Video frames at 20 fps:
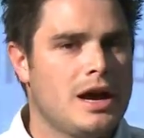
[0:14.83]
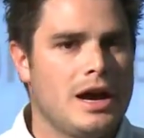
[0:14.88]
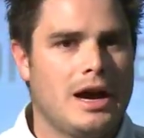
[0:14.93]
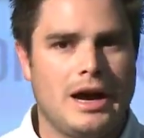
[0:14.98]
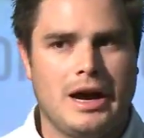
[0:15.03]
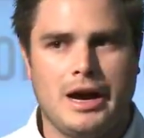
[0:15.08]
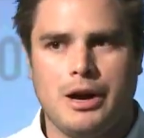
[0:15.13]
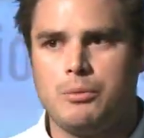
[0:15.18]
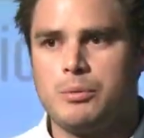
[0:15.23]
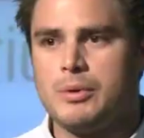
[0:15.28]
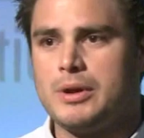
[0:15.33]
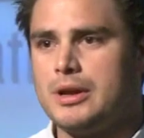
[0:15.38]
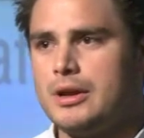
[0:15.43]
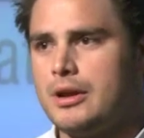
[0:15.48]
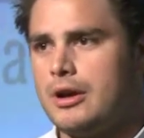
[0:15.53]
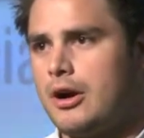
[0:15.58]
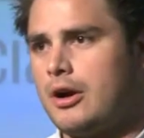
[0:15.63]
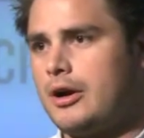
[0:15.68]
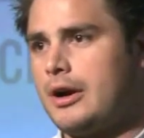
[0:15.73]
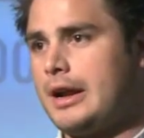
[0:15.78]
We
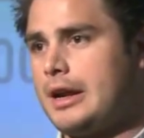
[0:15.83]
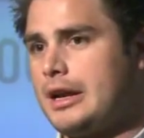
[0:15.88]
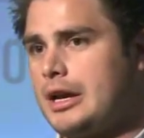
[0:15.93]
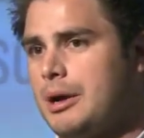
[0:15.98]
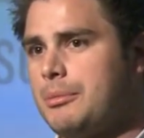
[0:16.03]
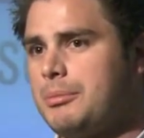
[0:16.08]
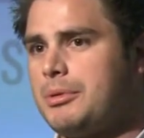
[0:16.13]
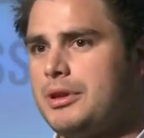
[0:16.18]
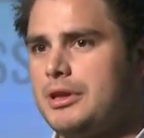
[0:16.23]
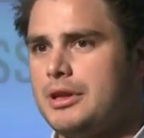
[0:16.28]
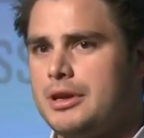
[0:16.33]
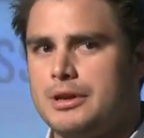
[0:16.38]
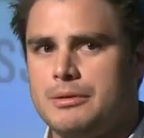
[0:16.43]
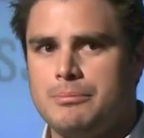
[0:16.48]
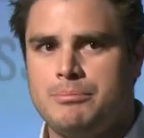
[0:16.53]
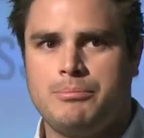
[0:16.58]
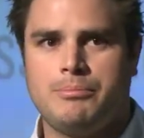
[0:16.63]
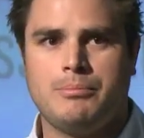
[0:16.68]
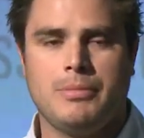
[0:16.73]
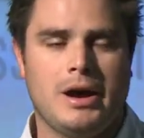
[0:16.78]
are a company
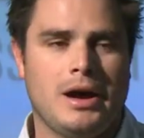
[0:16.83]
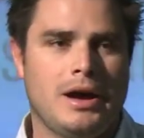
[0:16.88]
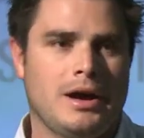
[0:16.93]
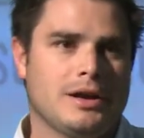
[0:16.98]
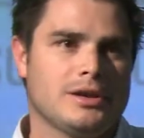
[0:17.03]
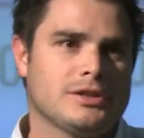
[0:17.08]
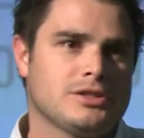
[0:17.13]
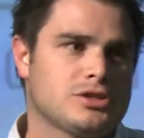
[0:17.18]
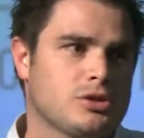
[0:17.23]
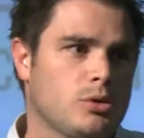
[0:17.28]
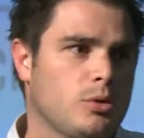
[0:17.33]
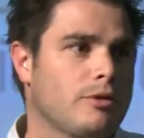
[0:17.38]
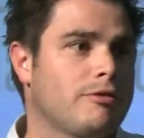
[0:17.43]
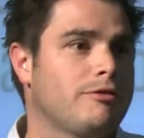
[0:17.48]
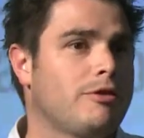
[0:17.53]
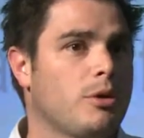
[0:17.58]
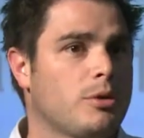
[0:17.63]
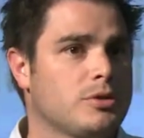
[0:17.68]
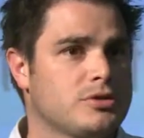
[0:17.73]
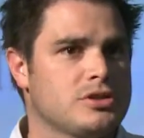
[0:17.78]
that solely
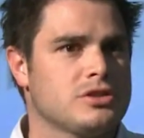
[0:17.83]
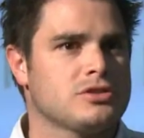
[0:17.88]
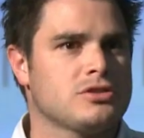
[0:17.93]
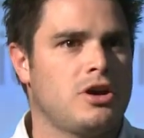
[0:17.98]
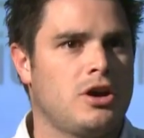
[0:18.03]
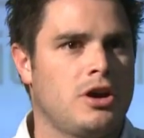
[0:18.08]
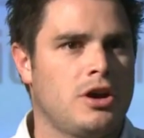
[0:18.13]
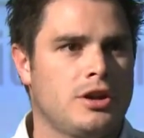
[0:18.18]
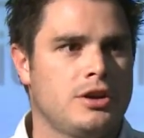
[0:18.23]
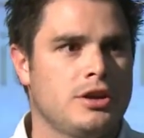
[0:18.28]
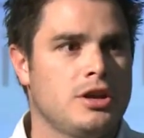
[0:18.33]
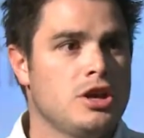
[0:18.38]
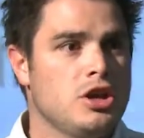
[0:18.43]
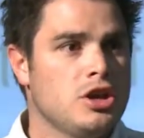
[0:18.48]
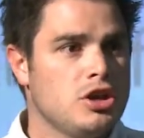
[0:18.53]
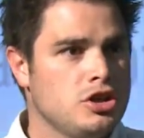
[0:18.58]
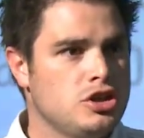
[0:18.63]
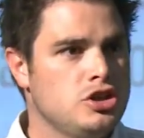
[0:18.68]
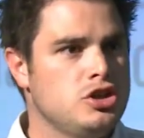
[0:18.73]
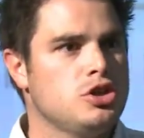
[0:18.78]
focuses on
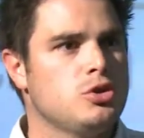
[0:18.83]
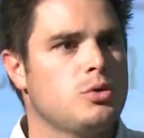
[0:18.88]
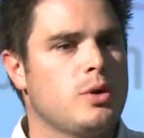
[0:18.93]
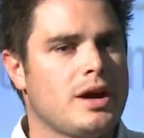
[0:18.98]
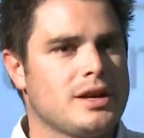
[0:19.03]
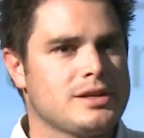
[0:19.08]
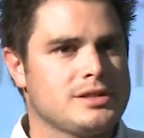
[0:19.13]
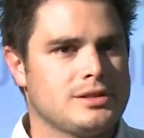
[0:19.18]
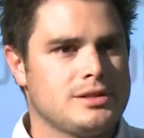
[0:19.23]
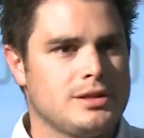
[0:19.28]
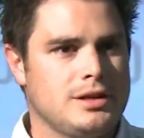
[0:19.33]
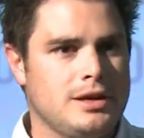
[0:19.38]
U.S.